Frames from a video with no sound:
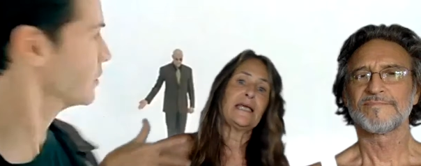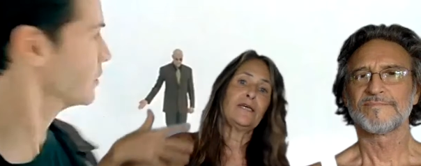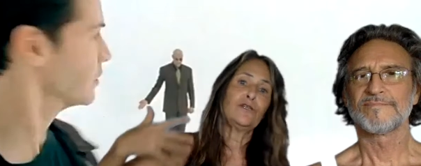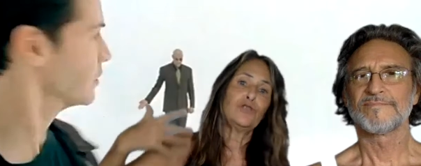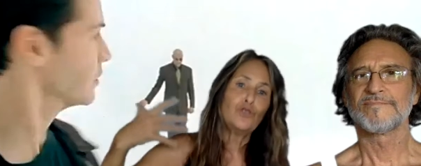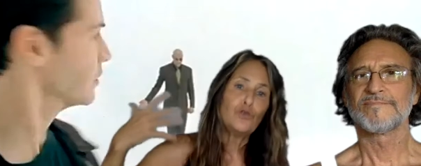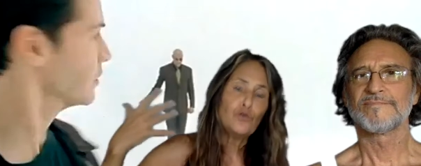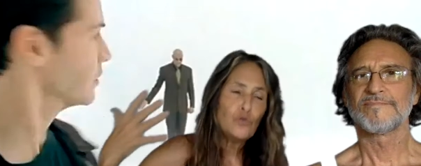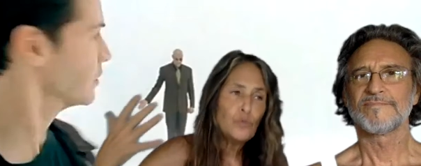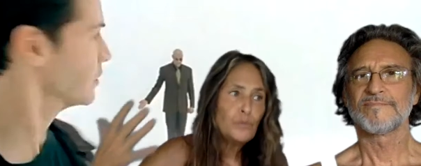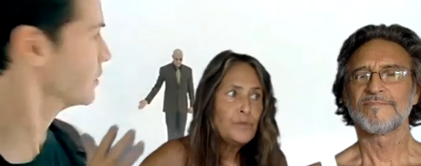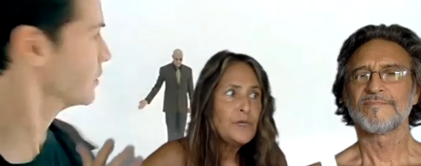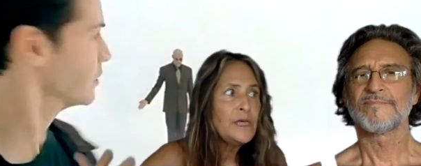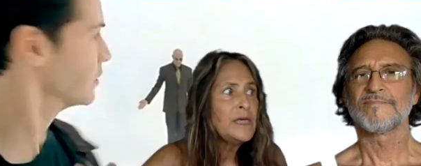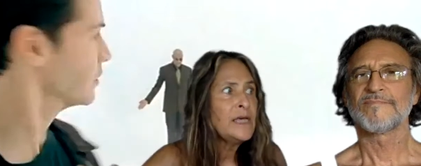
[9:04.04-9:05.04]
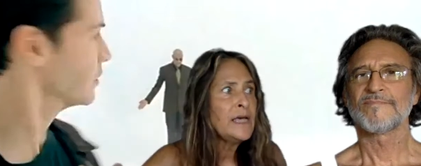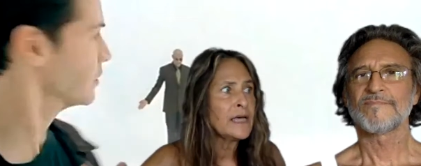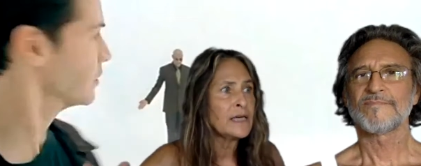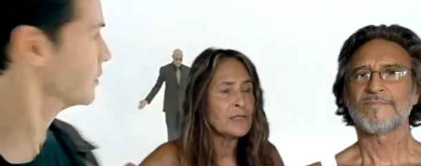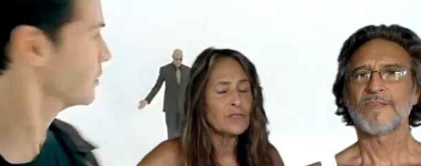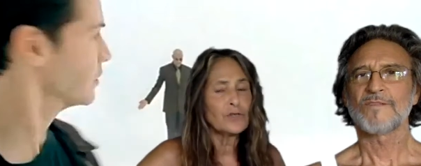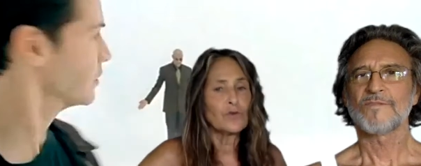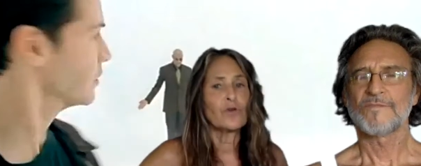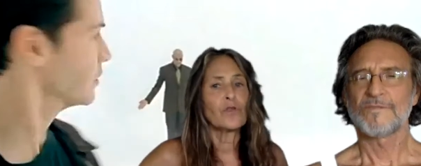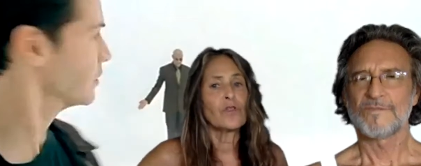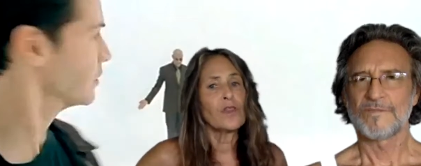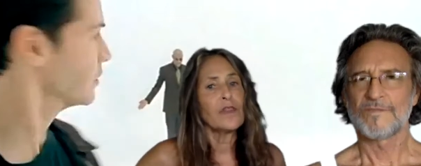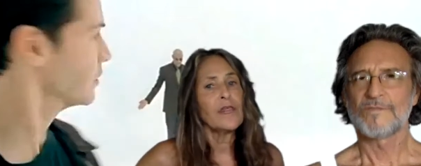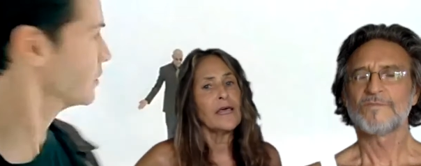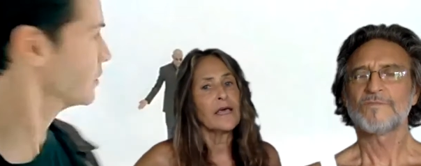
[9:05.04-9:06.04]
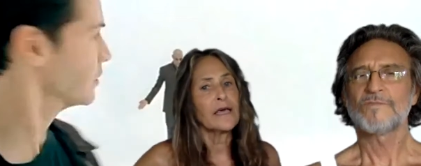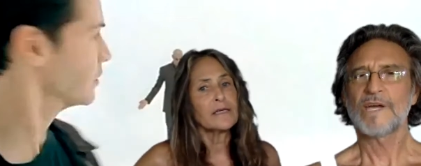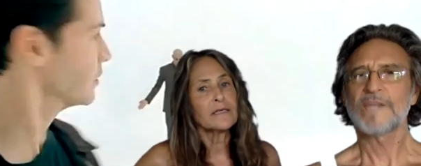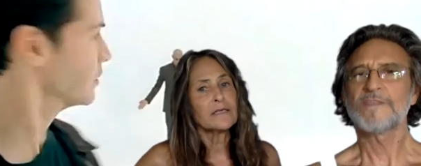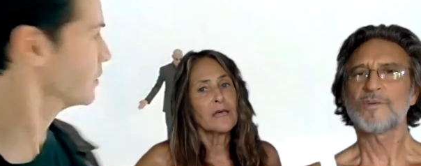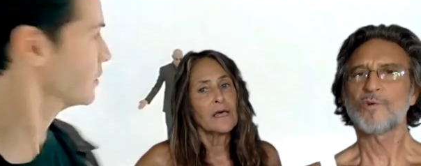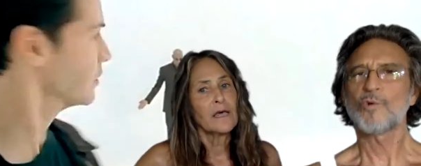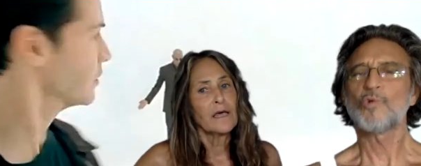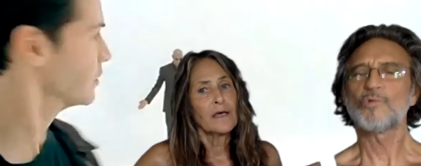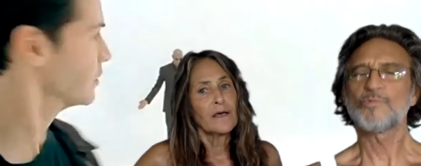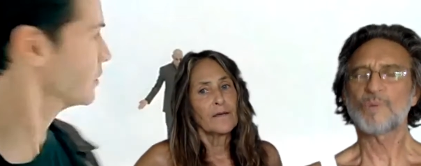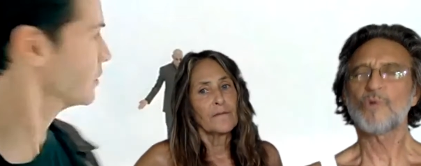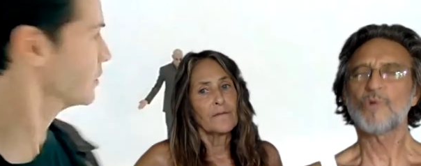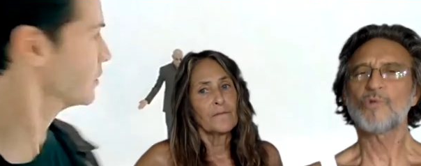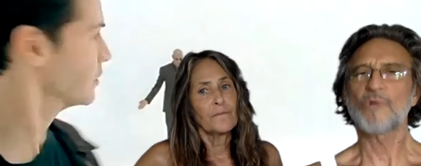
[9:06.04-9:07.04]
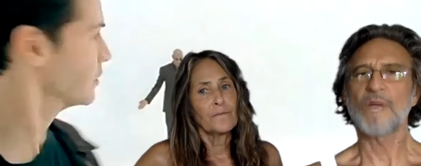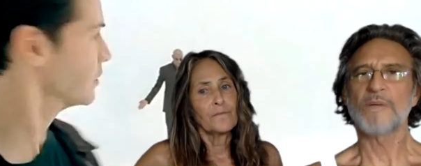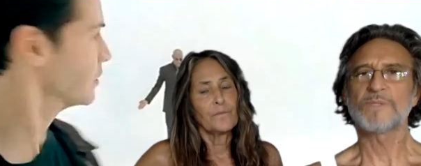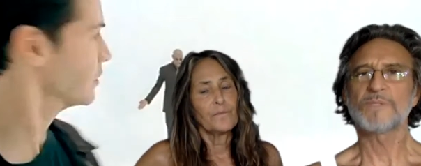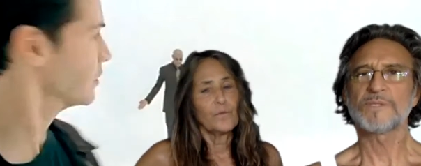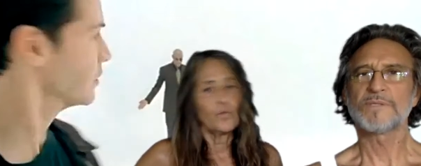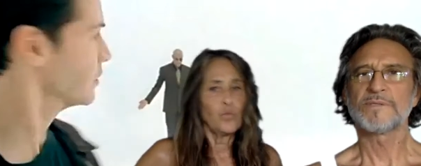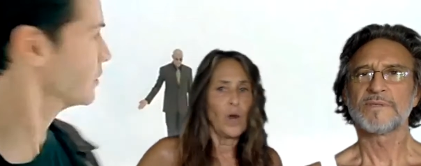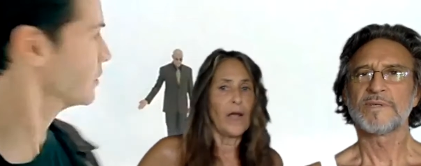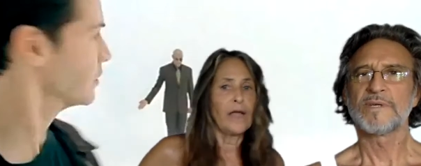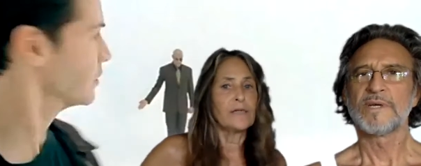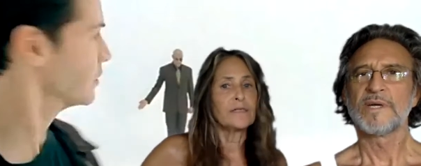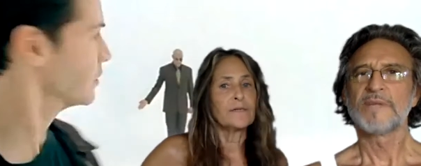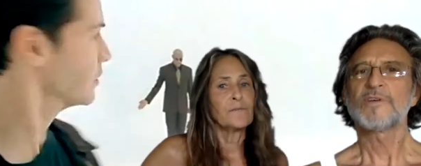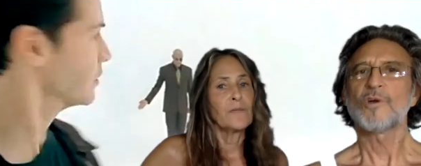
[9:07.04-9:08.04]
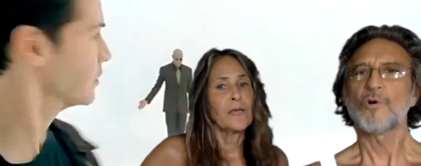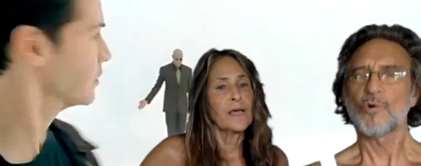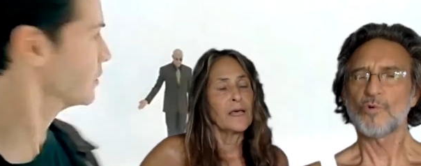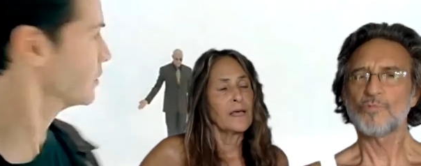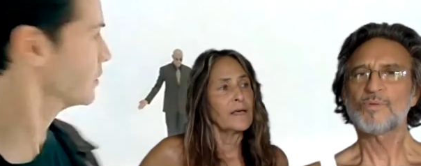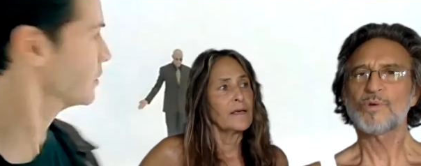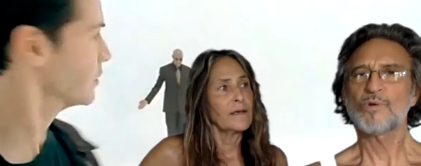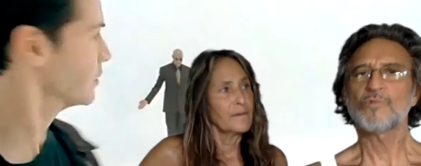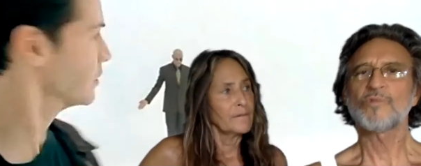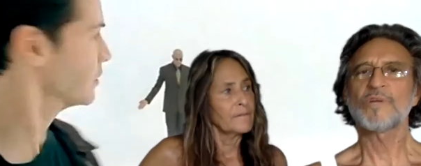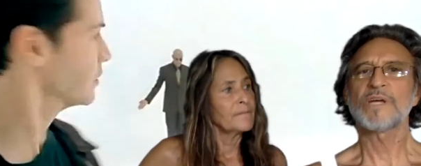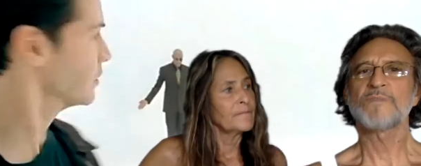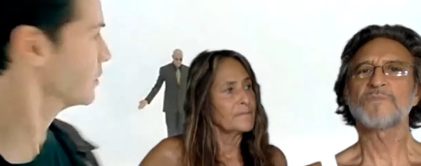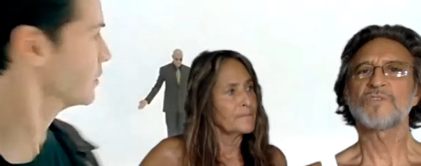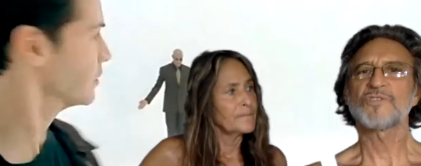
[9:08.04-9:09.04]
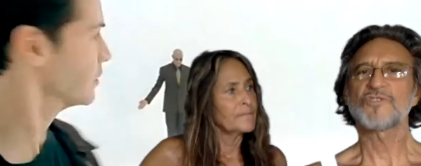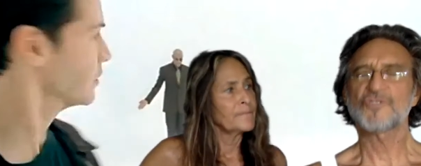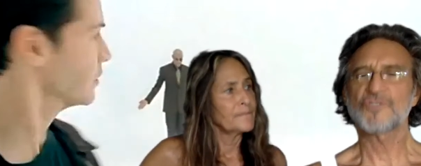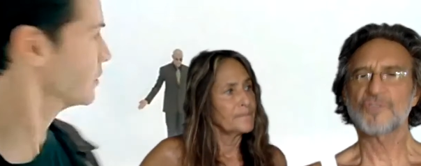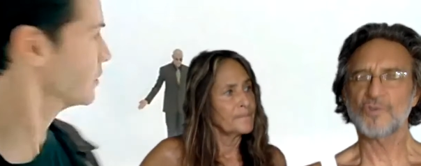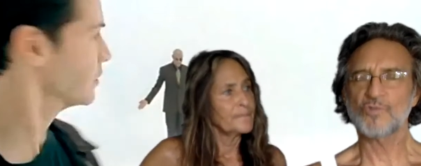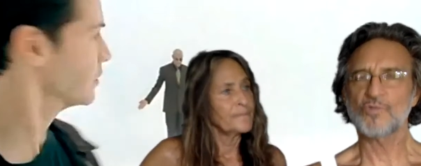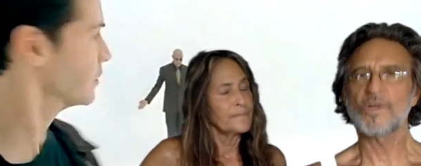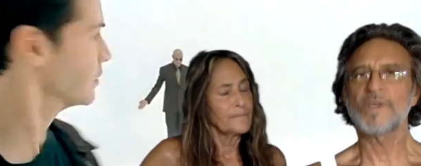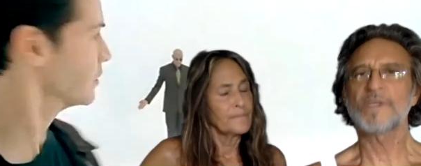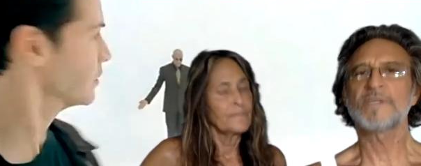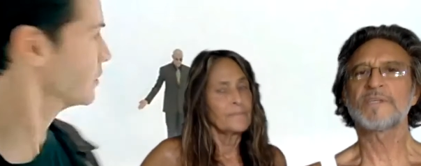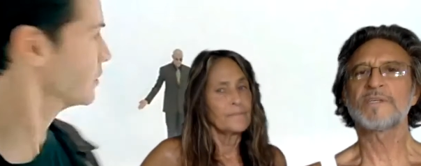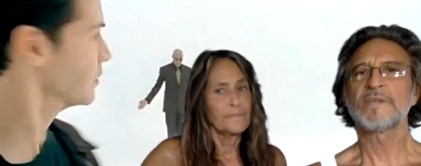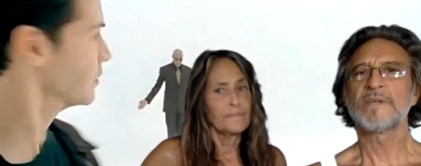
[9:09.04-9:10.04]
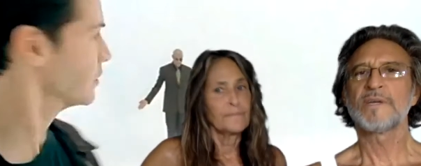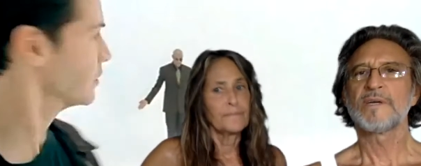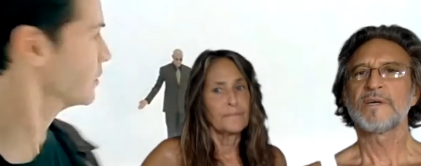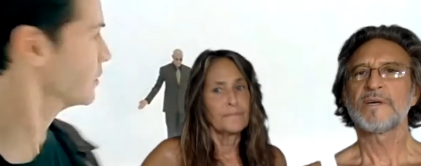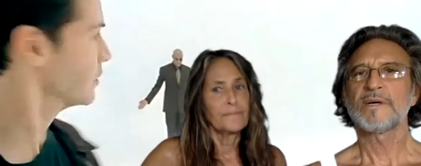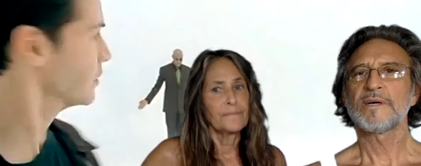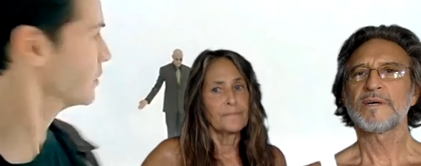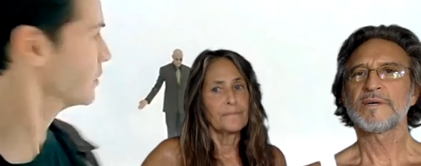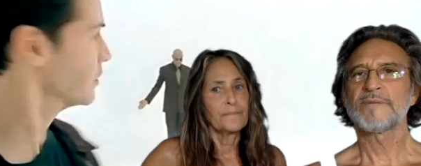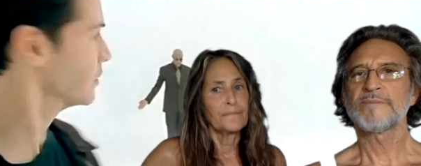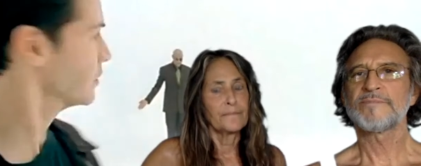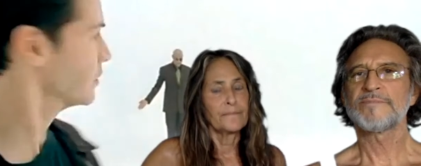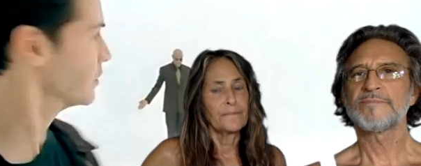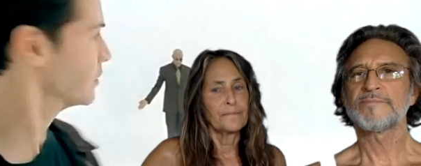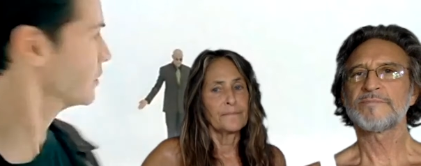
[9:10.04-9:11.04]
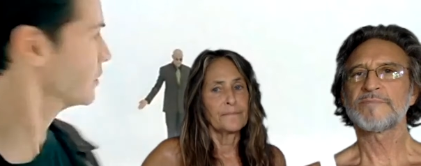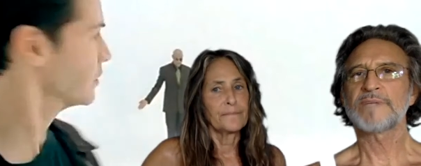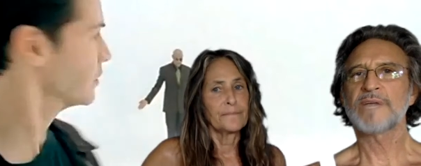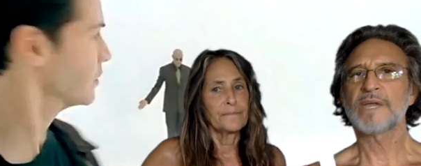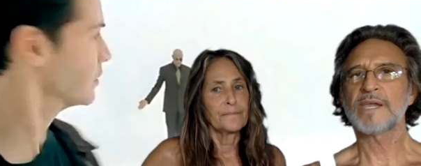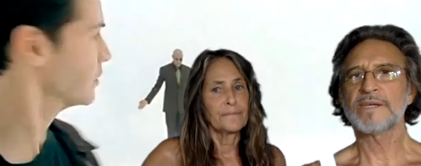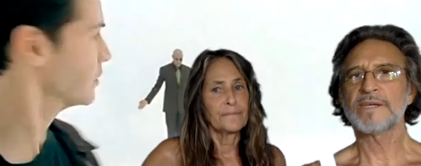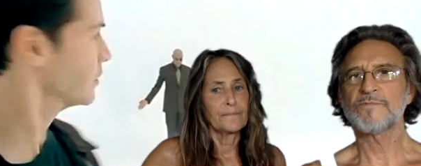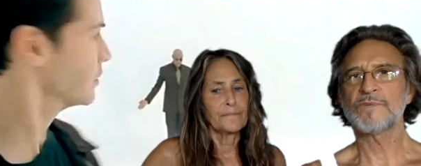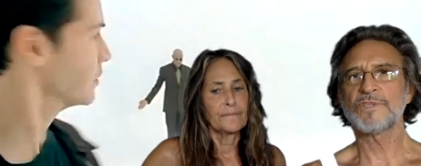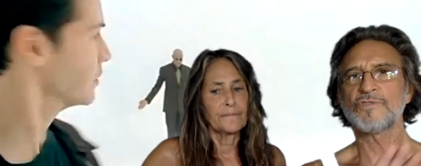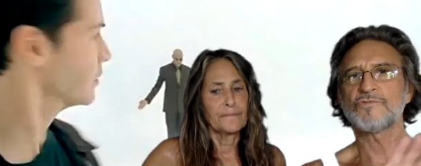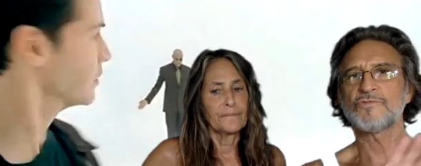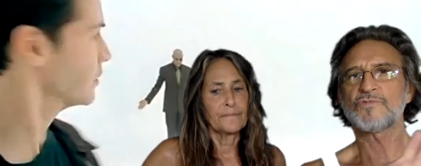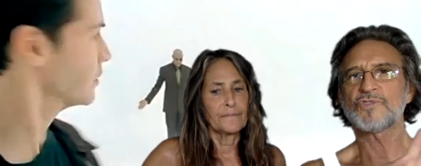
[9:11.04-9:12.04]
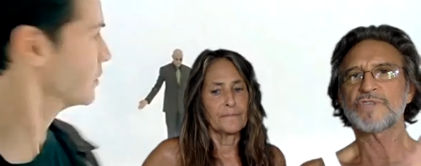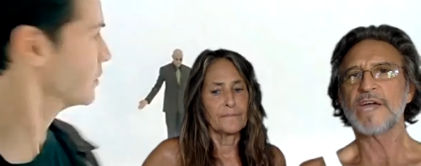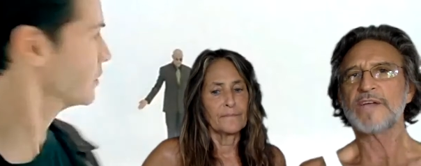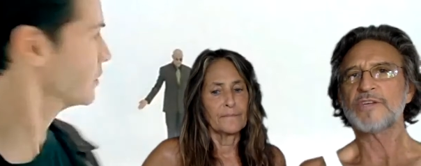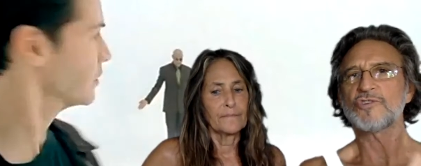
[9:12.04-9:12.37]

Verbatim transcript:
Speaker 1: into being certain things. Right, they're
Speaker 2: old programs. Right. They're old programs still running, um, kind of like when you stack